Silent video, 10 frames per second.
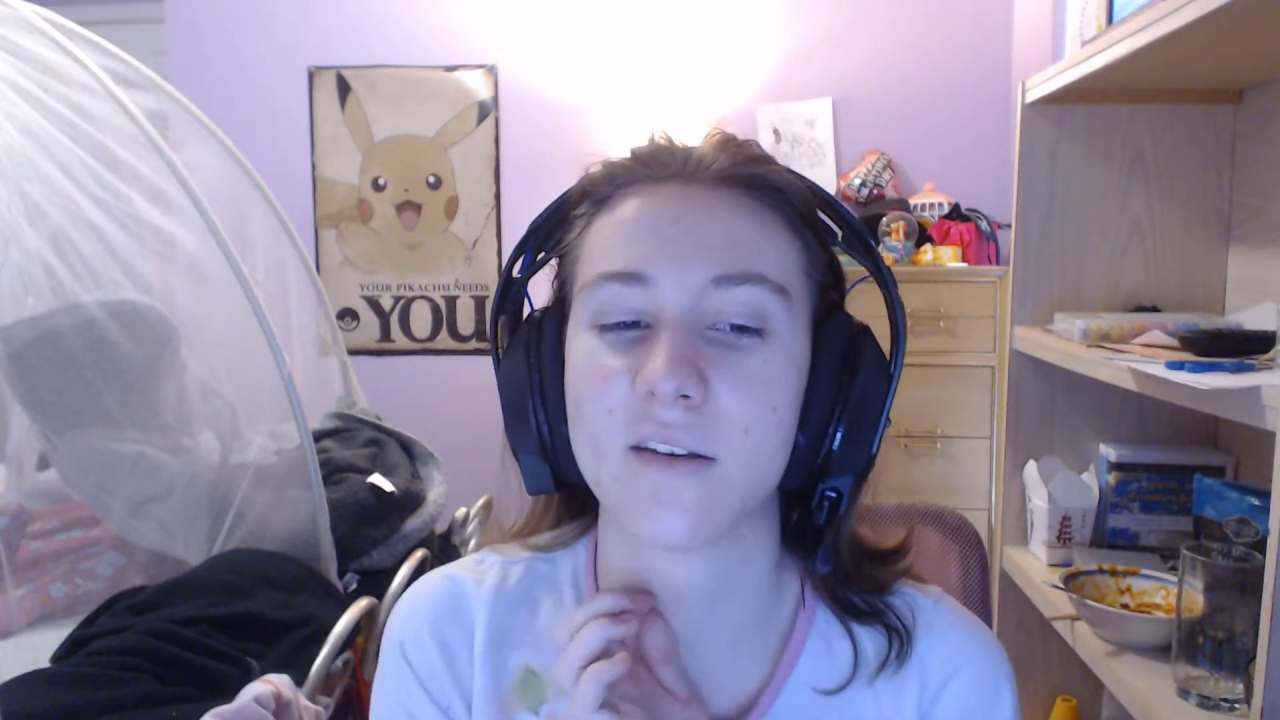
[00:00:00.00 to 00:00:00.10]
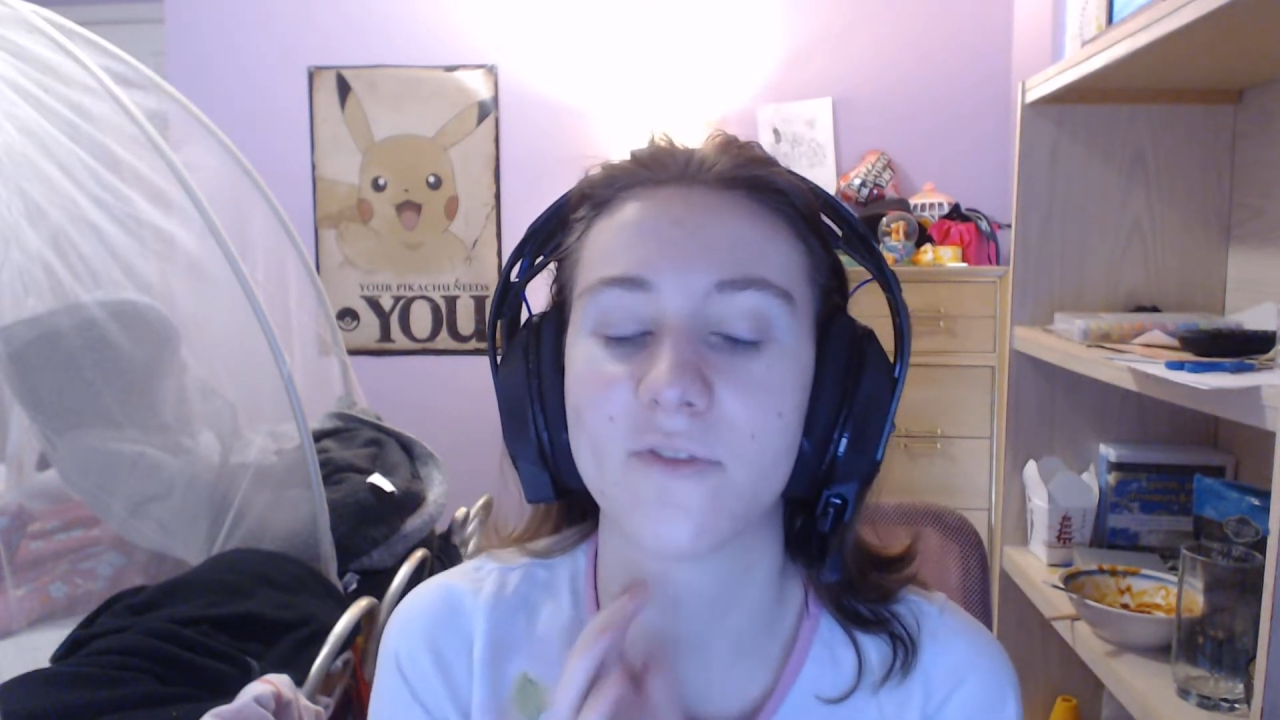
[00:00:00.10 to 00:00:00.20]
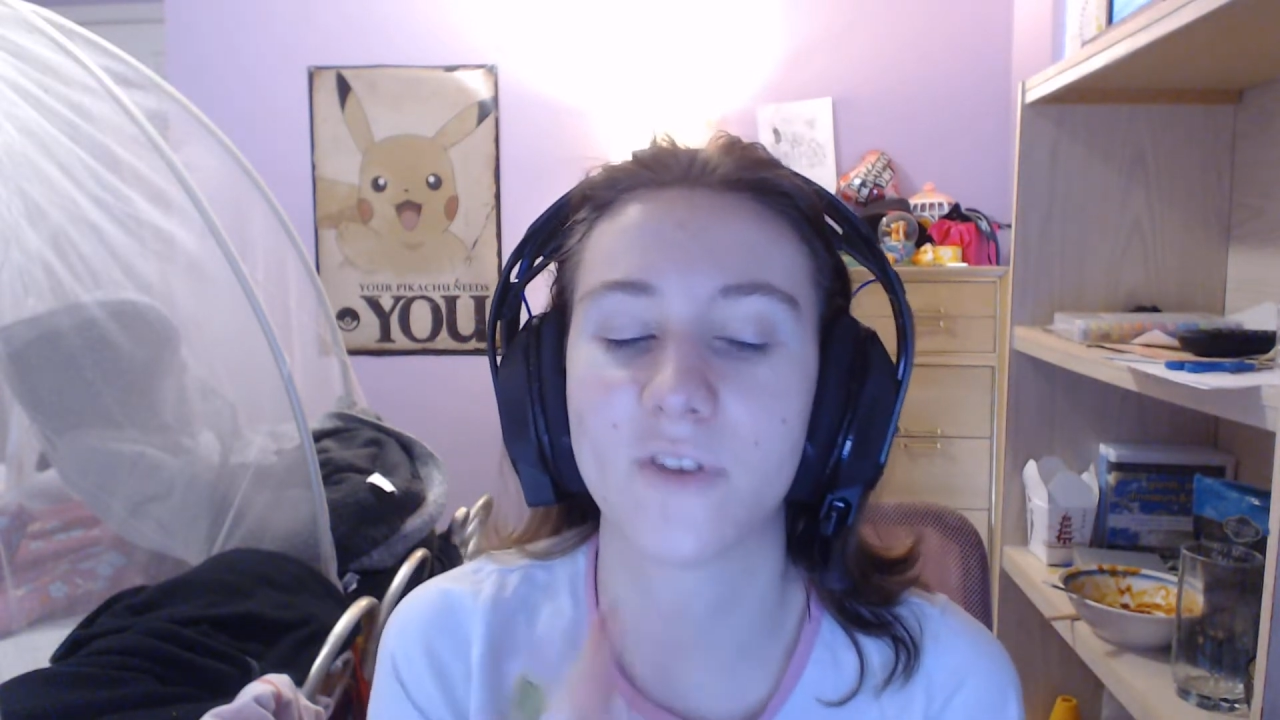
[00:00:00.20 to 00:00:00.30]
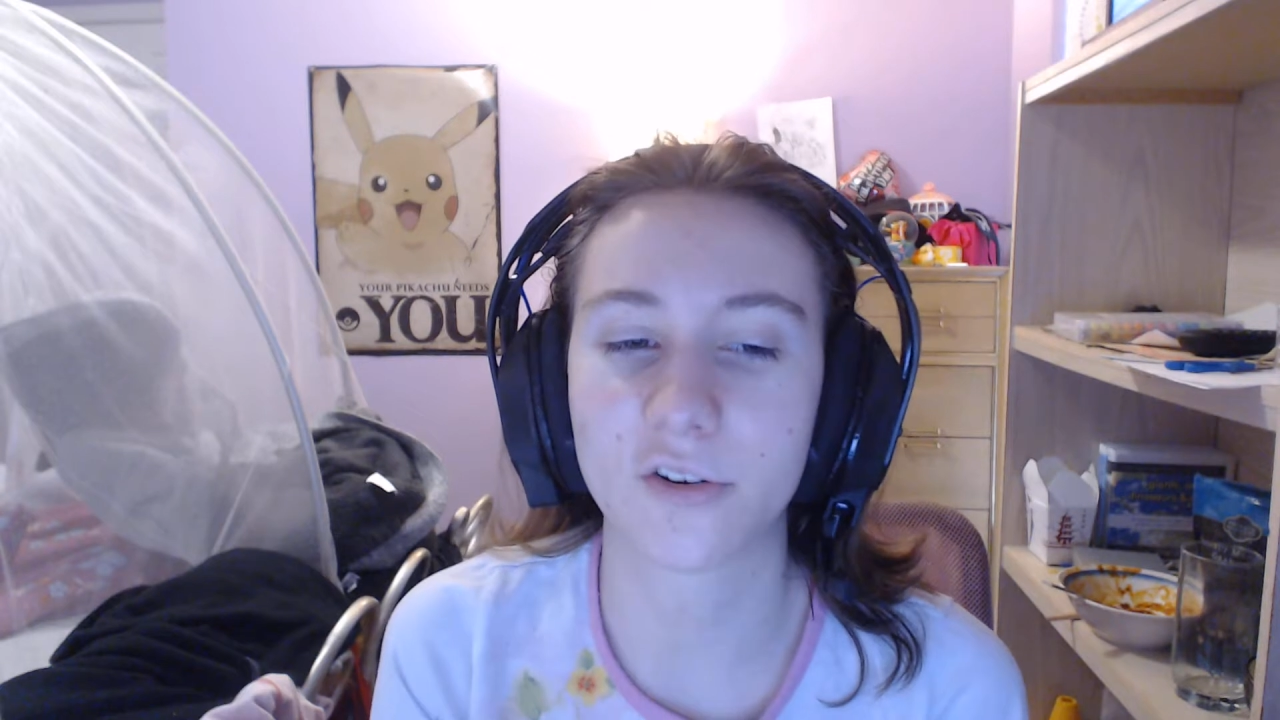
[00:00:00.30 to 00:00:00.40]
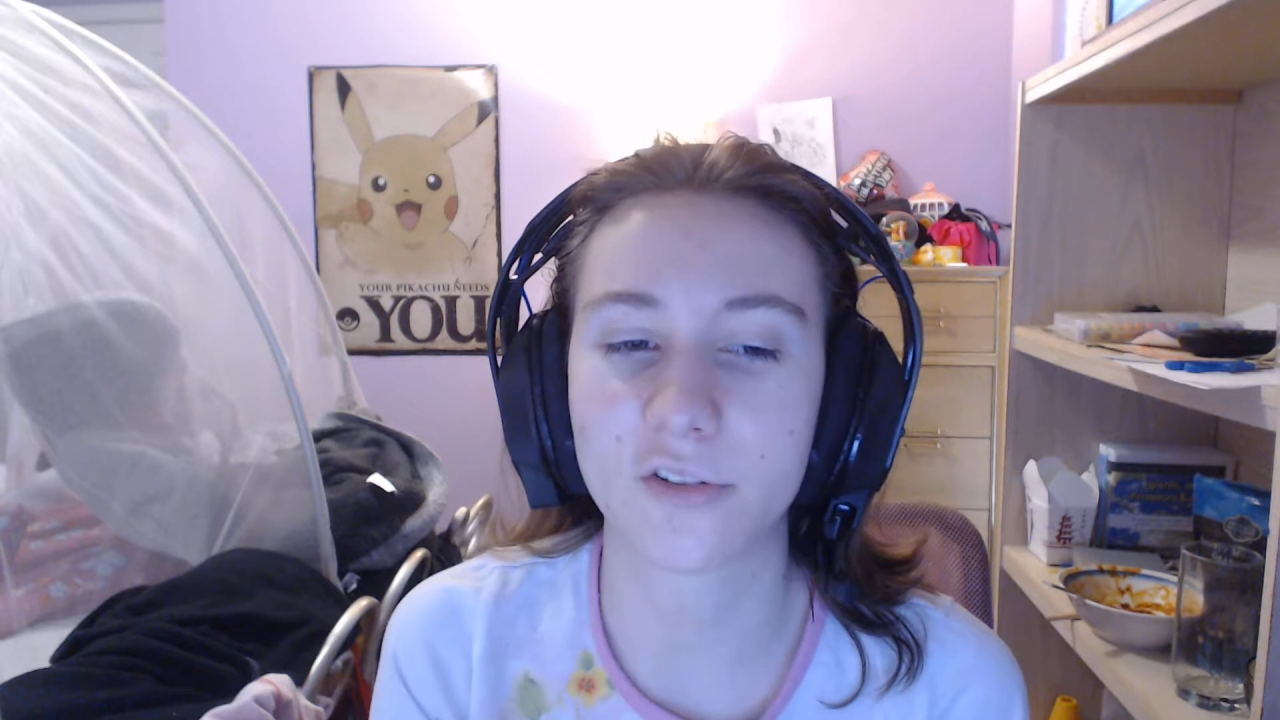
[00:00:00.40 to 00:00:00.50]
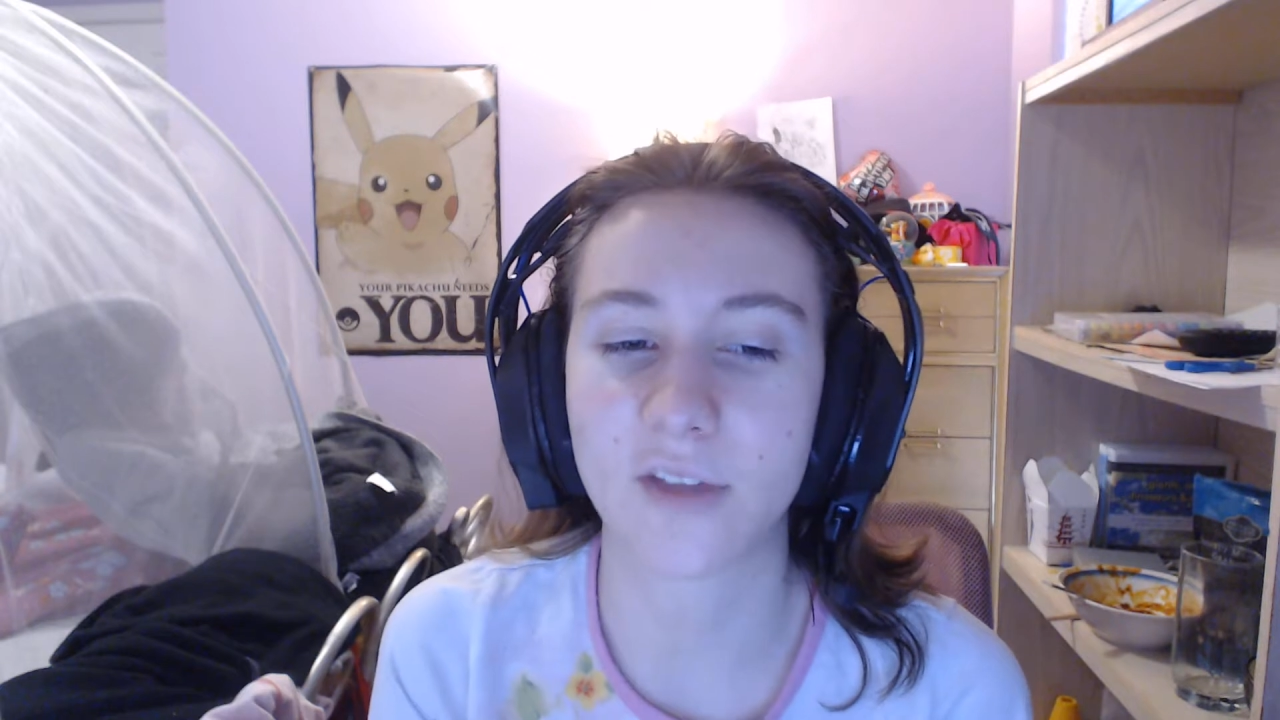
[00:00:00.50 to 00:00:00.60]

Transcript: first